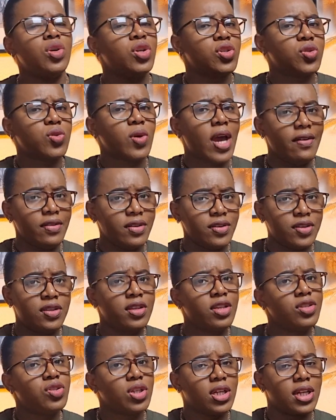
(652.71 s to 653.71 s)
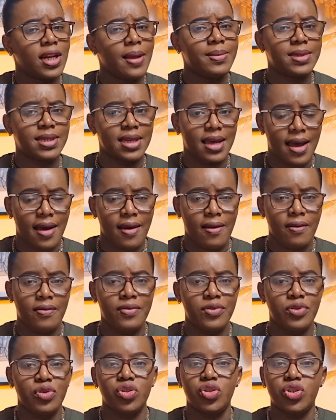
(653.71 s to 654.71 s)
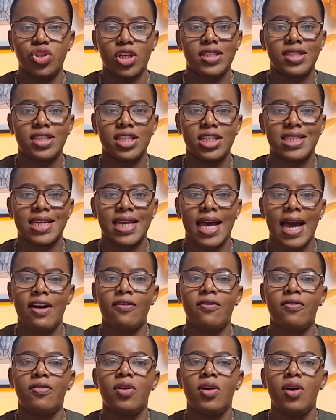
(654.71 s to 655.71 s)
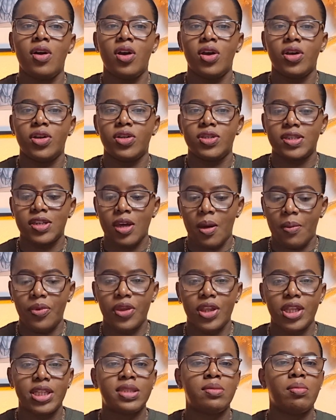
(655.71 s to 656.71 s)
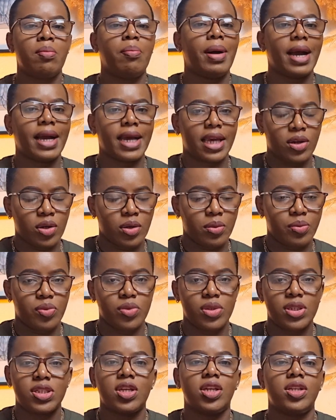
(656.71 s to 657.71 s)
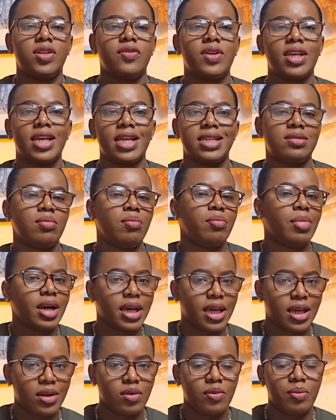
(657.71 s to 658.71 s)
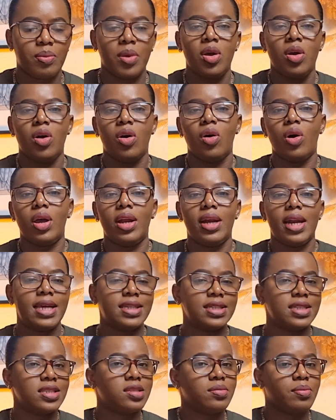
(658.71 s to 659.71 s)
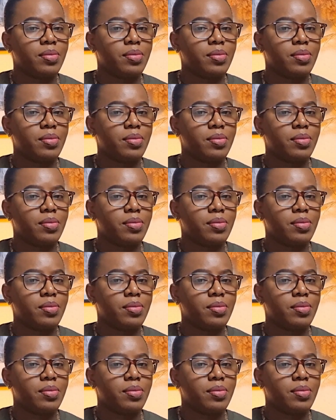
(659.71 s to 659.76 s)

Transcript: So everything that you claim to have, you just need to have something to back it up, certificate to back it up, or a license to